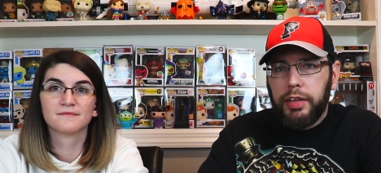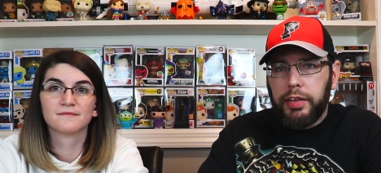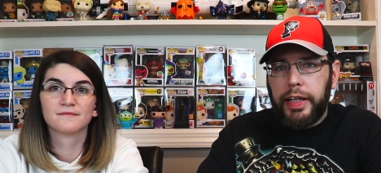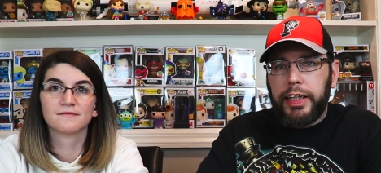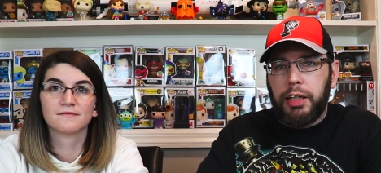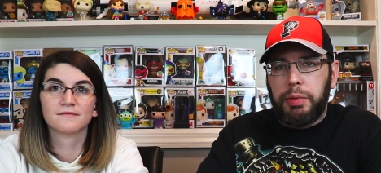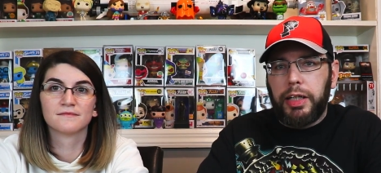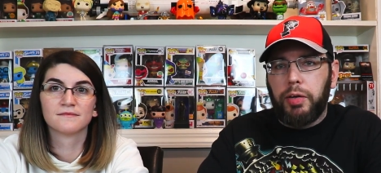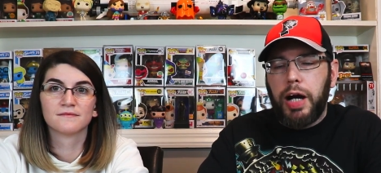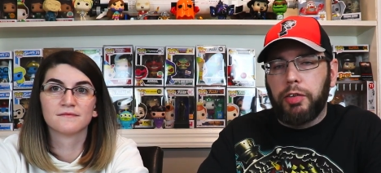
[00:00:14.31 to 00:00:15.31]
Speaker 1: letting everybody
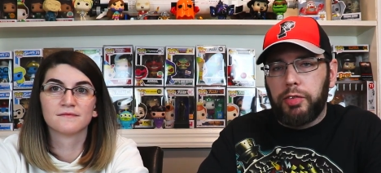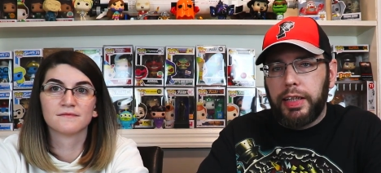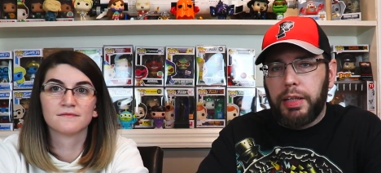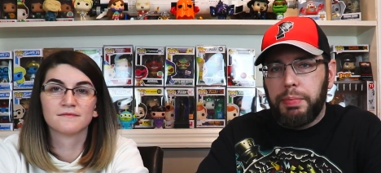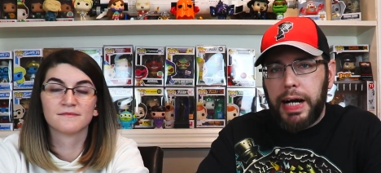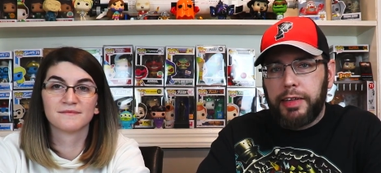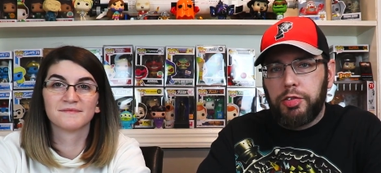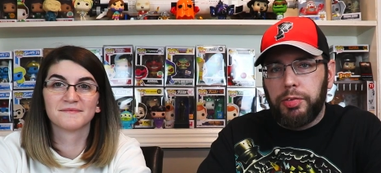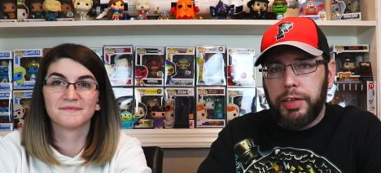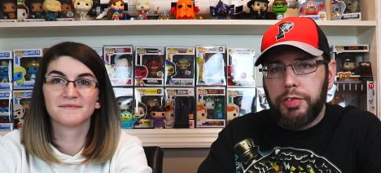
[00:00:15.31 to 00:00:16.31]
know how great the
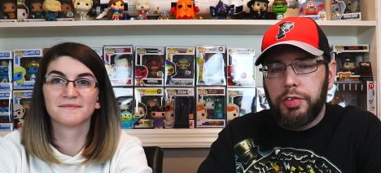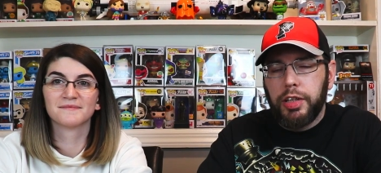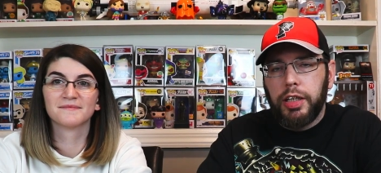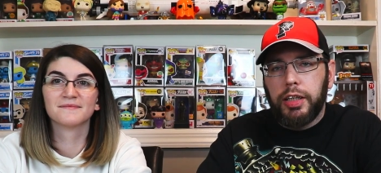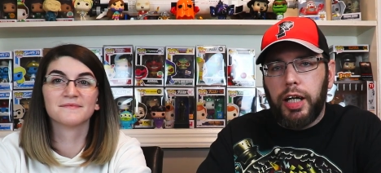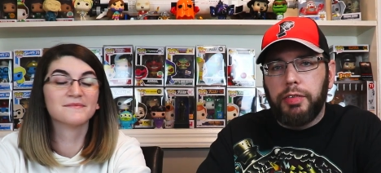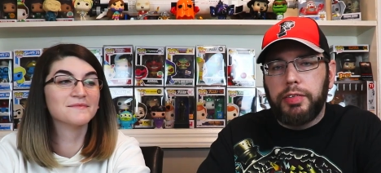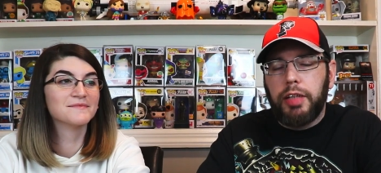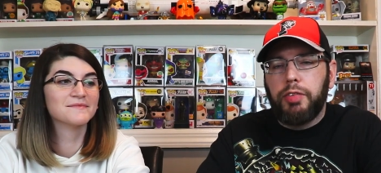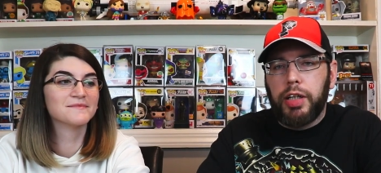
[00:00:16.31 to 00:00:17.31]
box was, uh, we
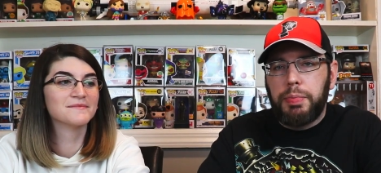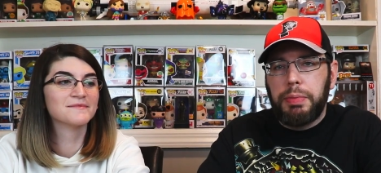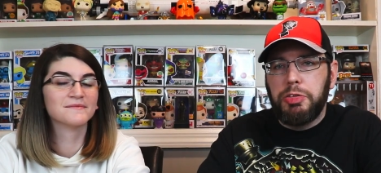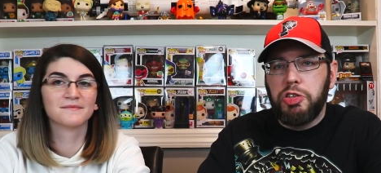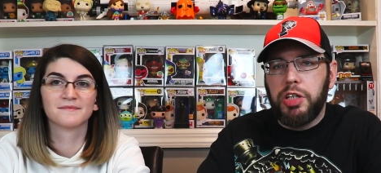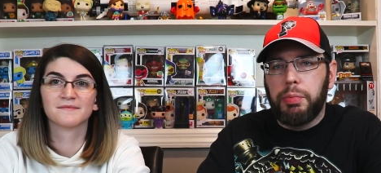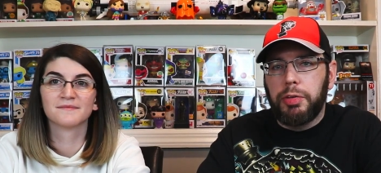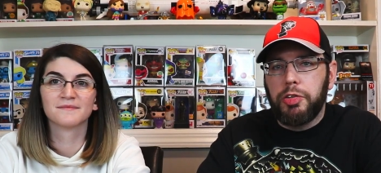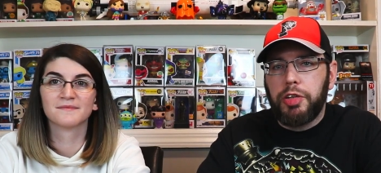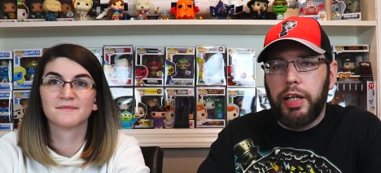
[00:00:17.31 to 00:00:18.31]
did run the P P G
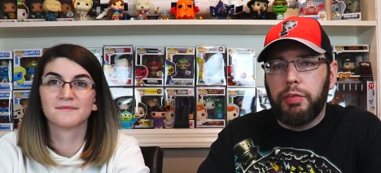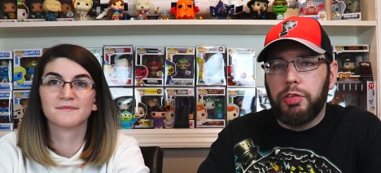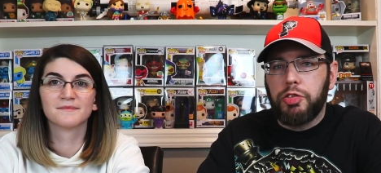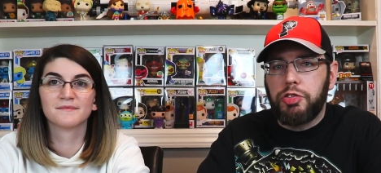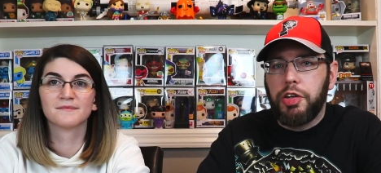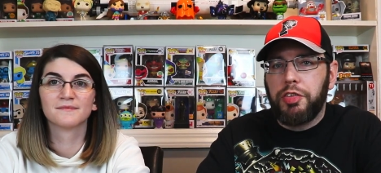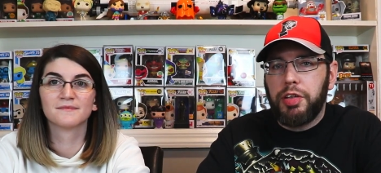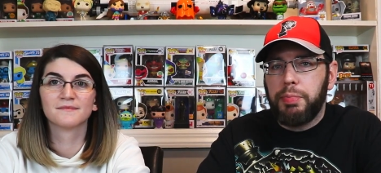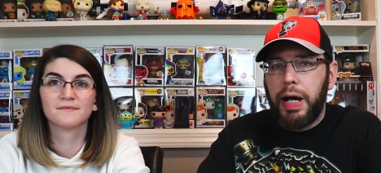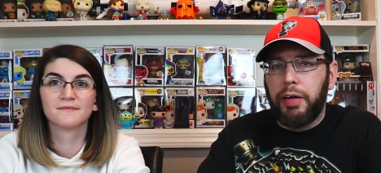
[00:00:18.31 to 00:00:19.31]
numbers and it was
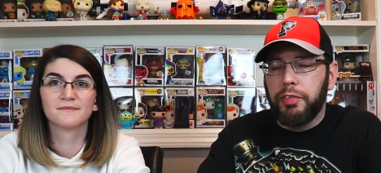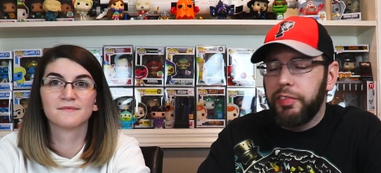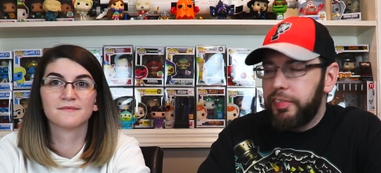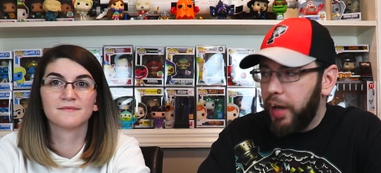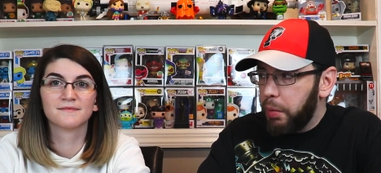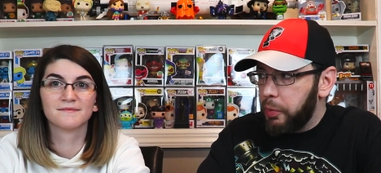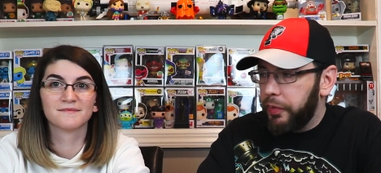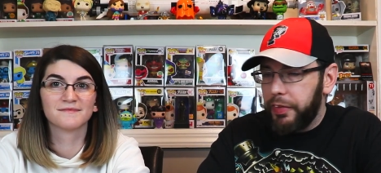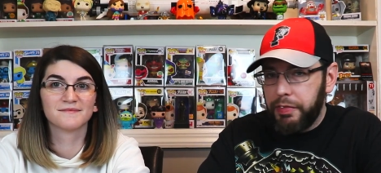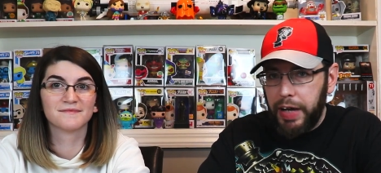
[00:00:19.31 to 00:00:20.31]
just about
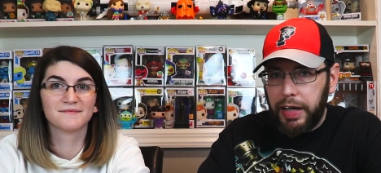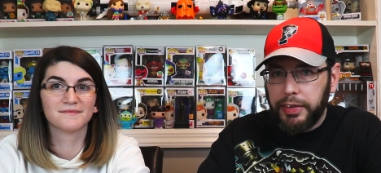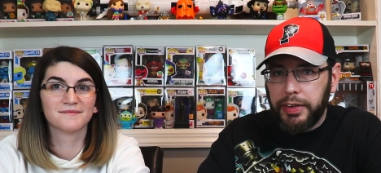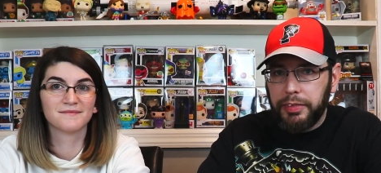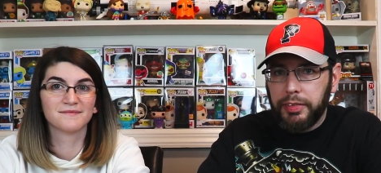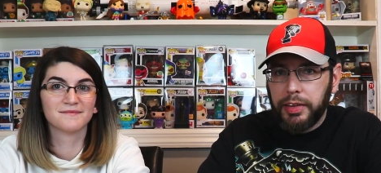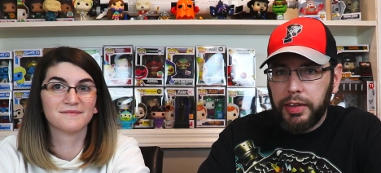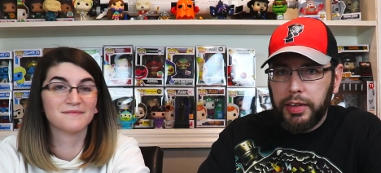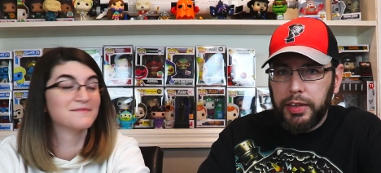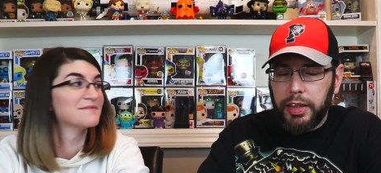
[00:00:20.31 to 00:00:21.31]
double the value
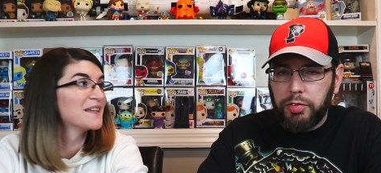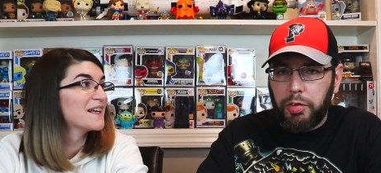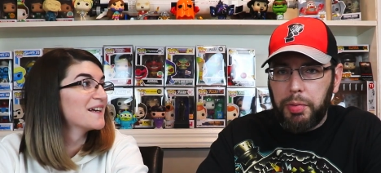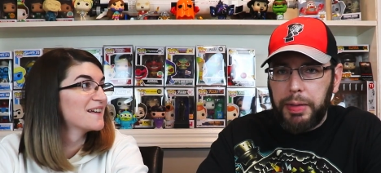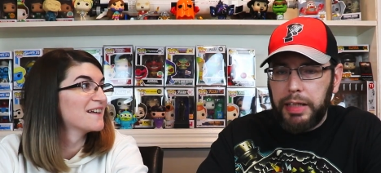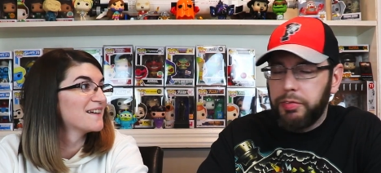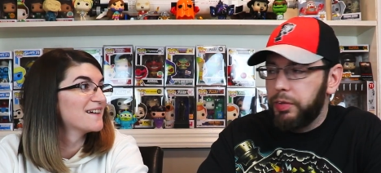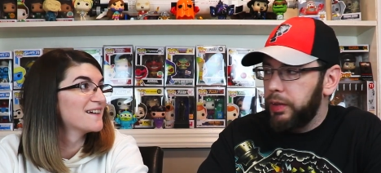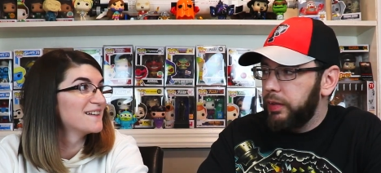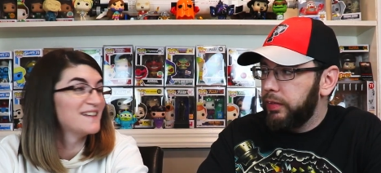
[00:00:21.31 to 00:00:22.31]
of what we paid
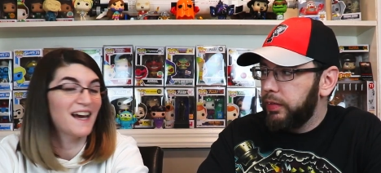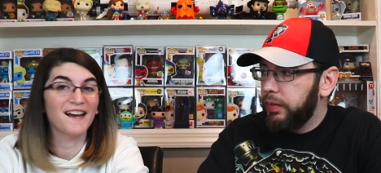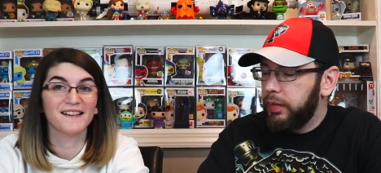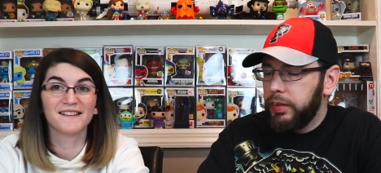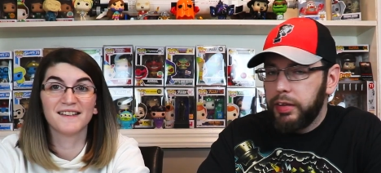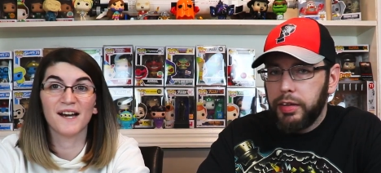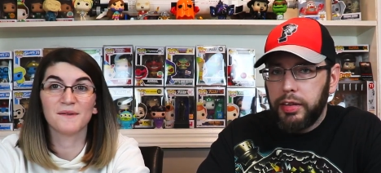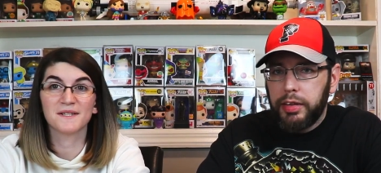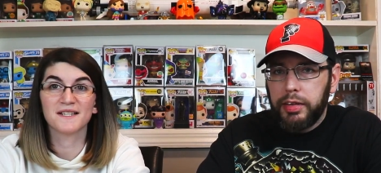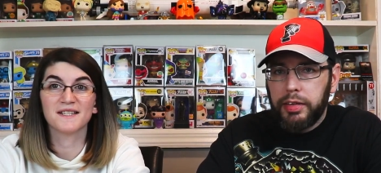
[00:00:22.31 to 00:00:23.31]
for it.
Speaker 2: Yeah, that was